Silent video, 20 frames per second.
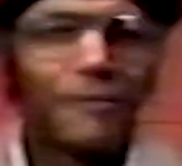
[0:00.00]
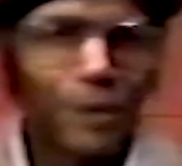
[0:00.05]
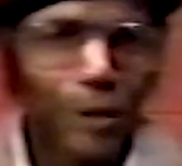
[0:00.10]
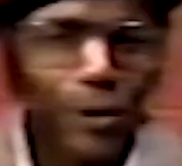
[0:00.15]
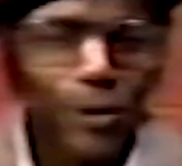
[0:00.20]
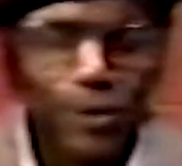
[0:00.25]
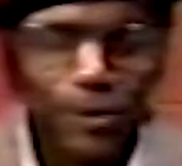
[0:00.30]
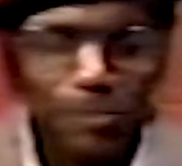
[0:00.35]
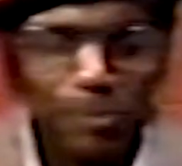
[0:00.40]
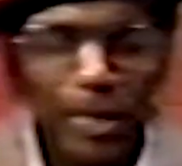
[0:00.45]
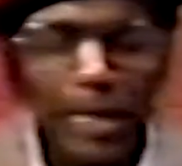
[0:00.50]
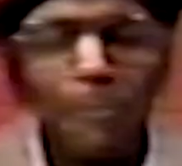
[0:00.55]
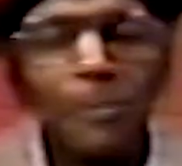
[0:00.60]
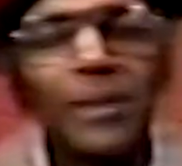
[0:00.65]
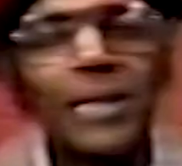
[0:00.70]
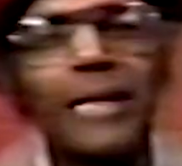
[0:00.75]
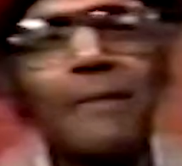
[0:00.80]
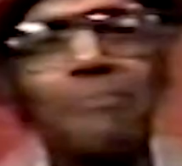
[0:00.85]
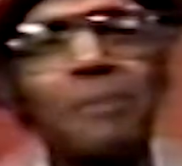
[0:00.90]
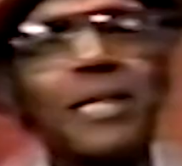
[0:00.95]
those
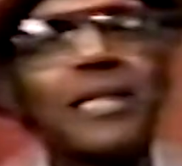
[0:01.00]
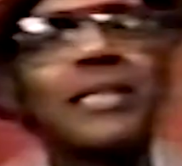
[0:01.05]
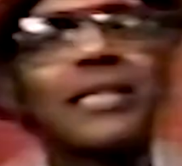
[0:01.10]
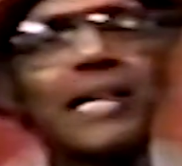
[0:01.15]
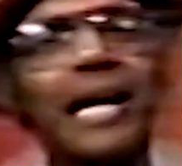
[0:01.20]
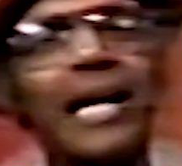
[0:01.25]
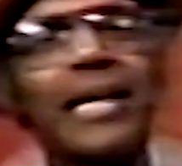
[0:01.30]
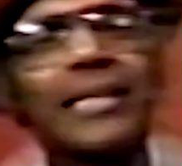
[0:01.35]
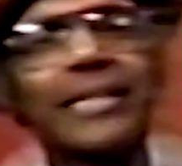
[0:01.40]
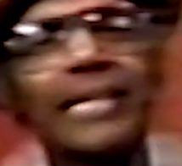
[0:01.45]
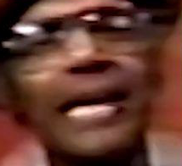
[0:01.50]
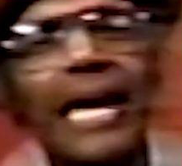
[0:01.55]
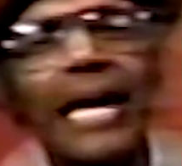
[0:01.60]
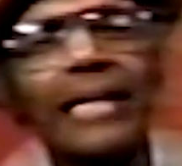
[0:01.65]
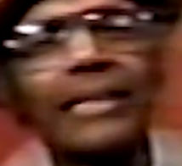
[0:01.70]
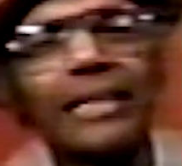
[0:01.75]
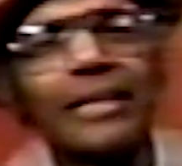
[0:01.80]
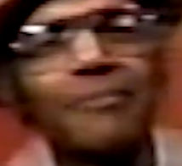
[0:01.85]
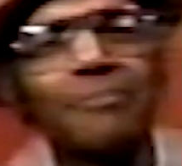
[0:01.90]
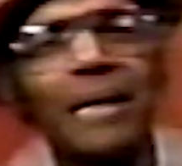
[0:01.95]
people had been
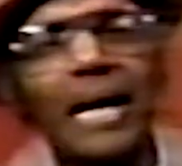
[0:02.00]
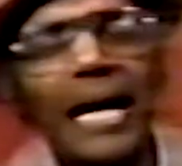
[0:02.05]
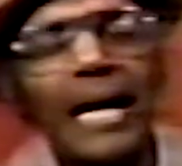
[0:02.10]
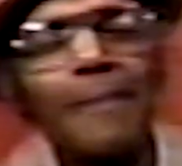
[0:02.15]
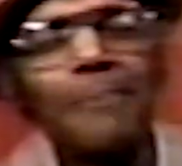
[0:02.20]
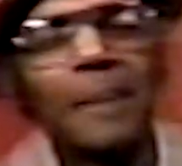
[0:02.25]
contacted by